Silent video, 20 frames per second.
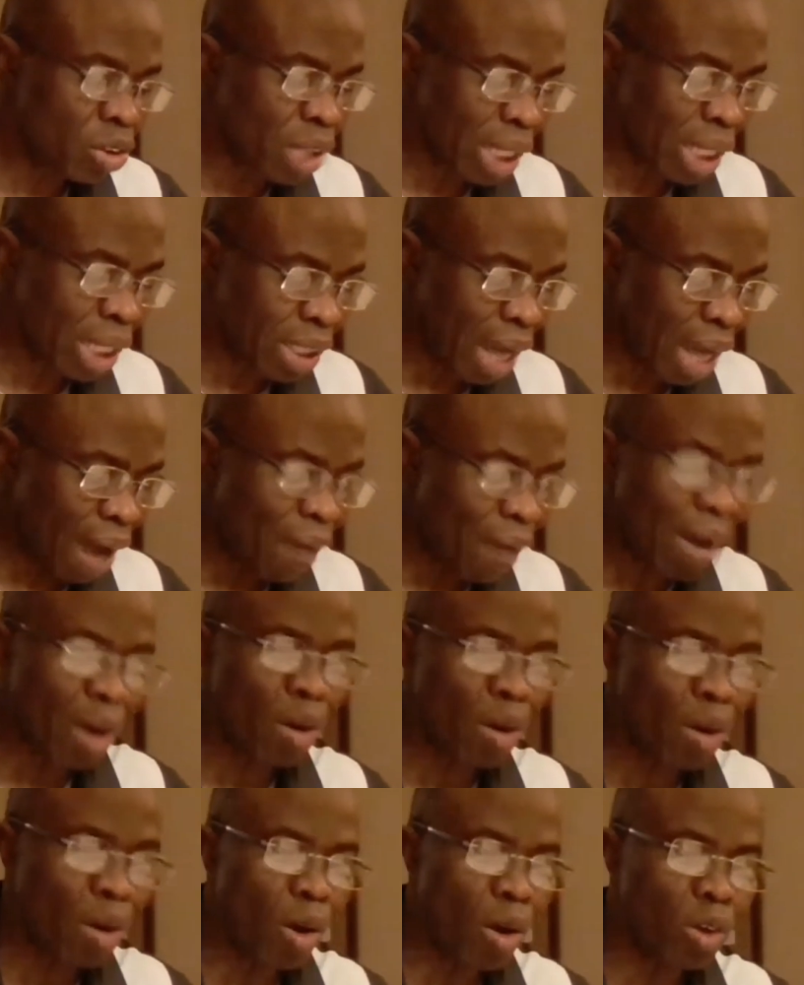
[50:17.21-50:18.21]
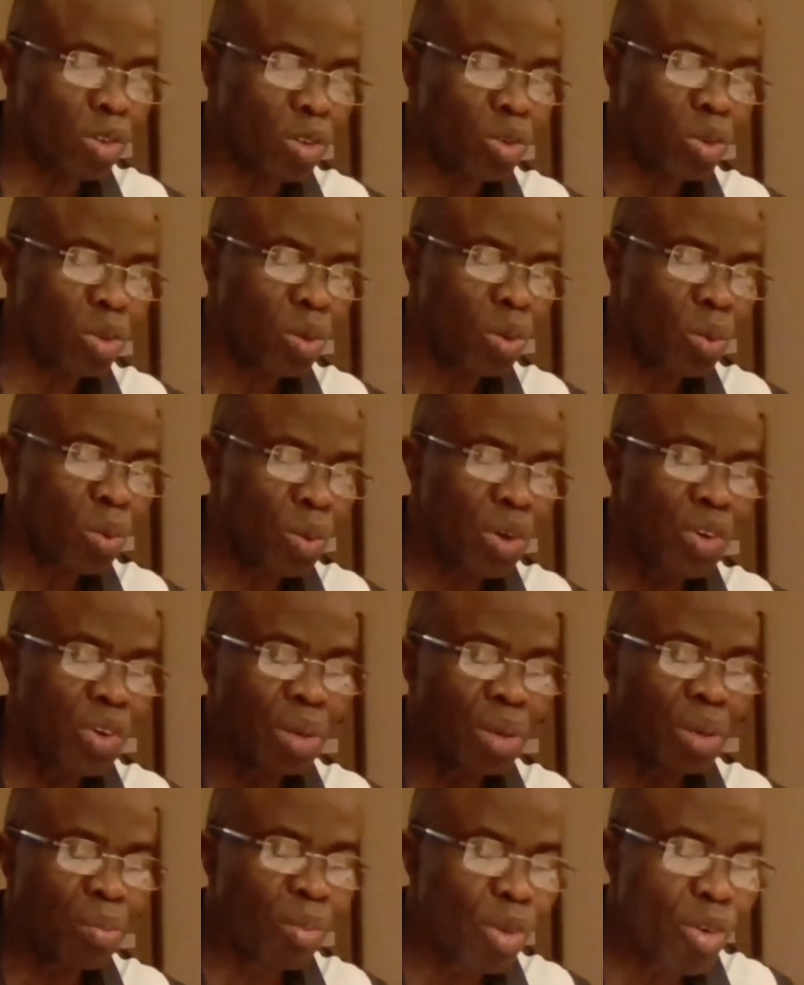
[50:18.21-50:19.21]
that our Lord will
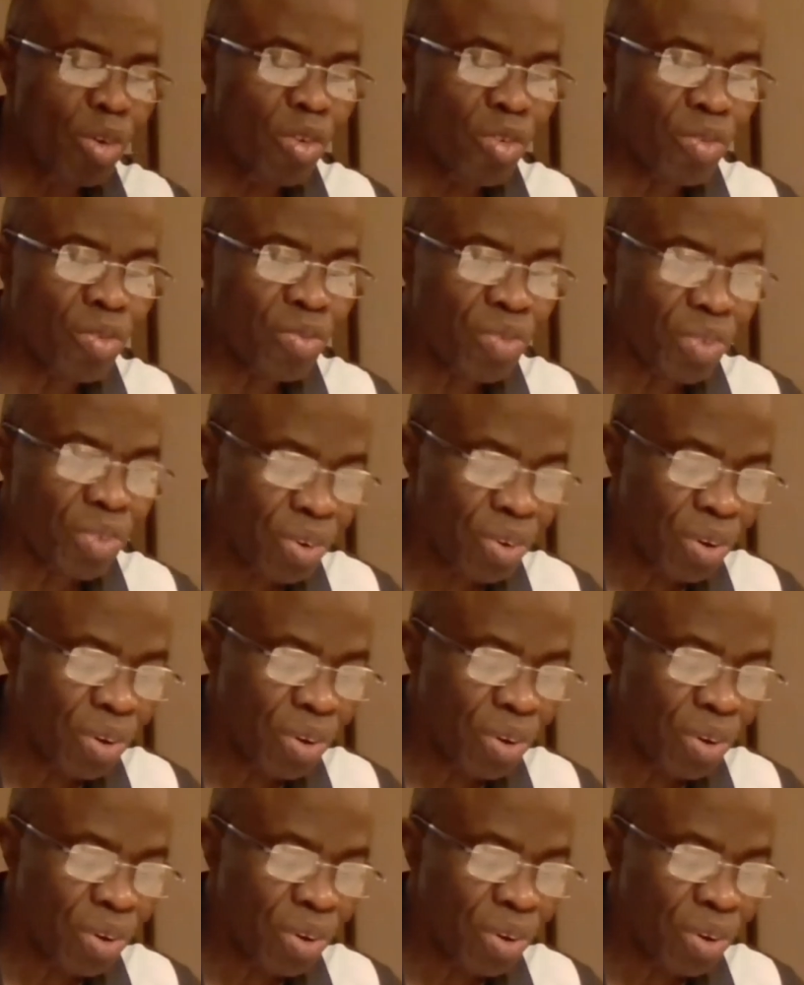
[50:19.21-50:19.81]
remove